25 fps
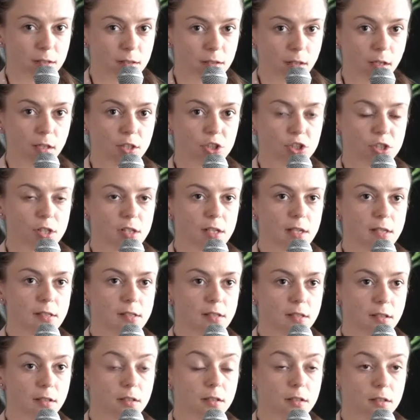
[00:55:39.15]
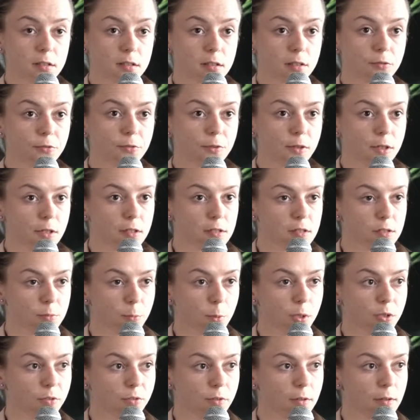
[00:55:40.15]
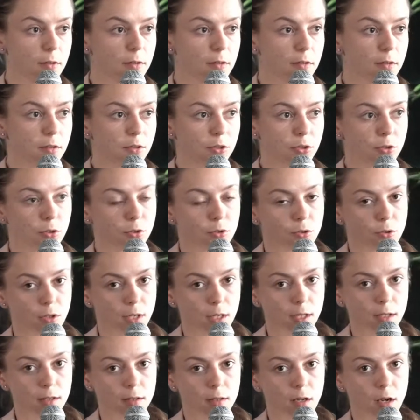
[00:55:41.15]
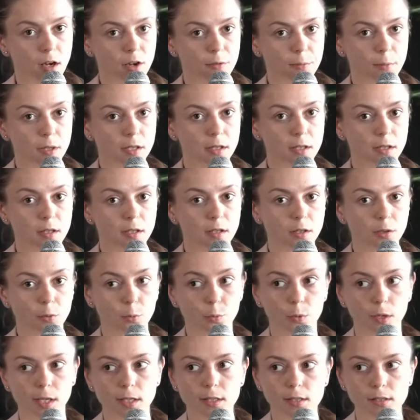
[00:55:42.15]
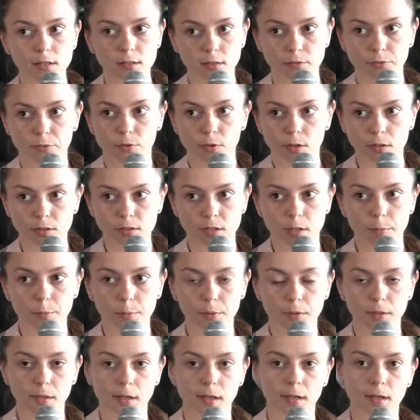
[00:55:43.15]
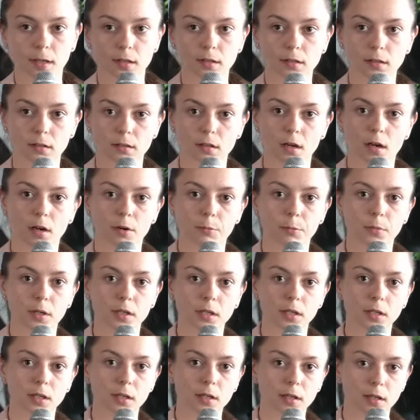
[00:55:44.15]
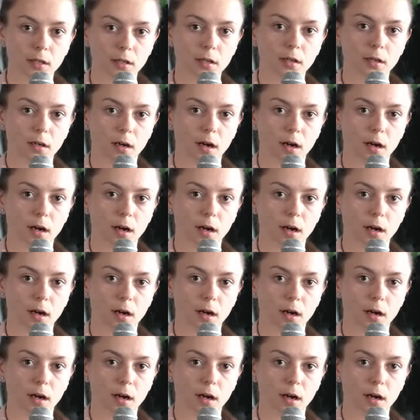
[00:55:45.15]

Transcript: and actually I see the difference between Ukraine, how many waste, for example, I had, and how many